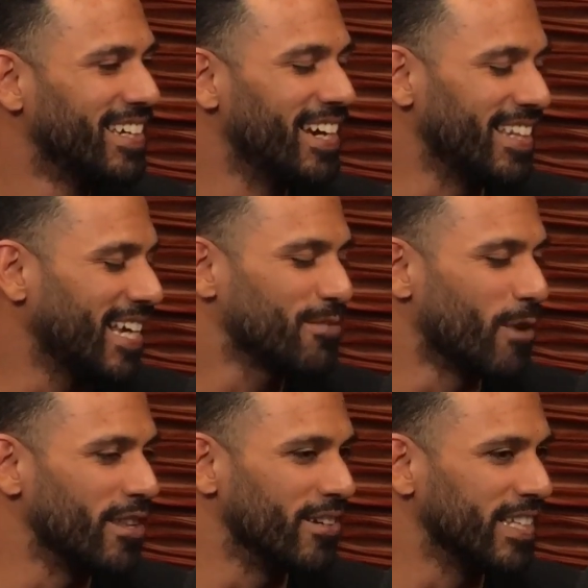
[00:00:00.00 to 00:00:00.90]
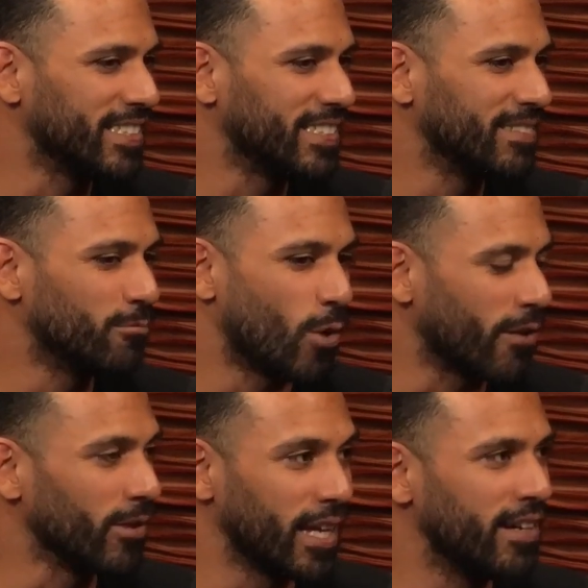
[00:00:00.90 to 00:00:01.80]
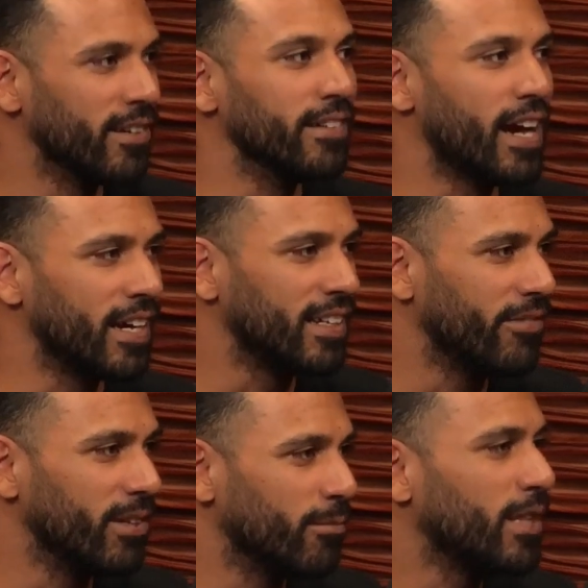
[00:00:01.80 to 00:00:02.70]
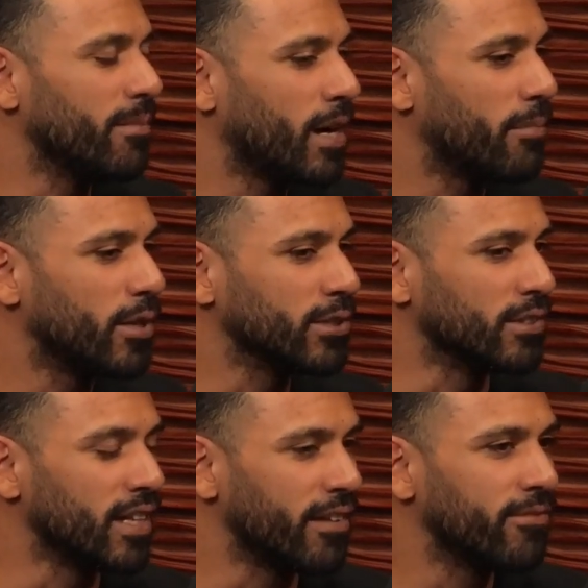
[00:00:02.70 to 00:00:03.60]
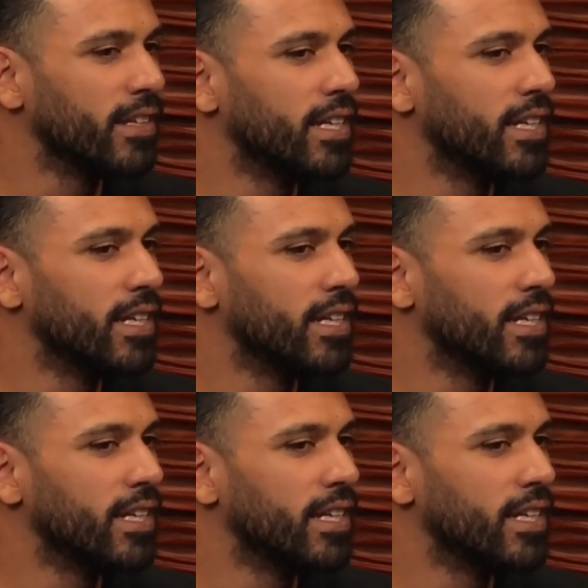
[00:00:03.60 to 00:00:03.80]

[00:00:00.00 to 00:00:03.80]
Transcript: And that's whether it's work-related or not, even within my personal life.